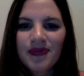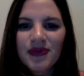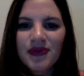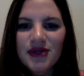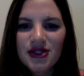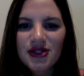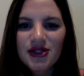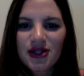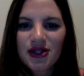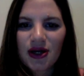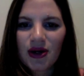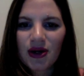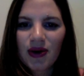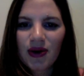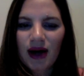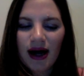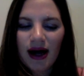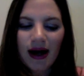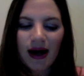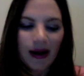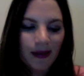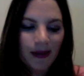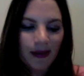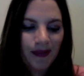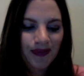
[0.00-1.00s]
So
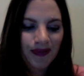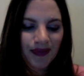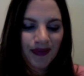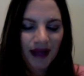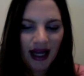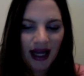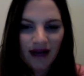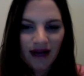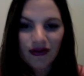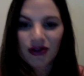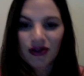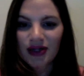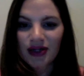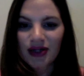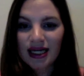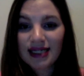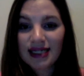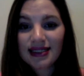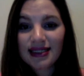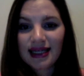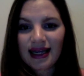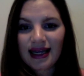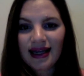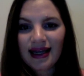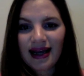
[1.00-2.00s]
have a great
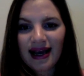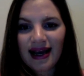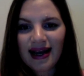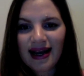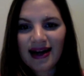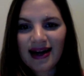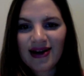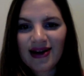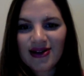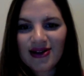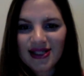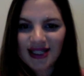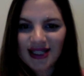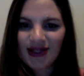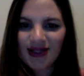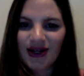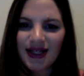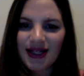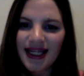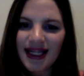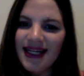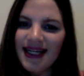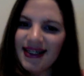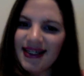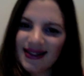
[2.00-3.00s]
day, and I'll see you all
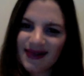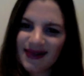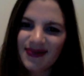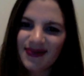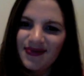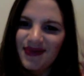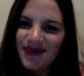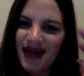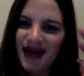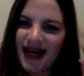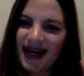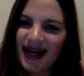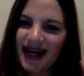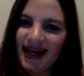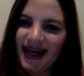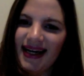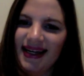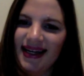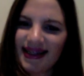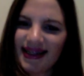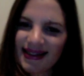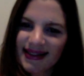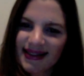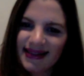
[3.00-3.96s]
later. Bye.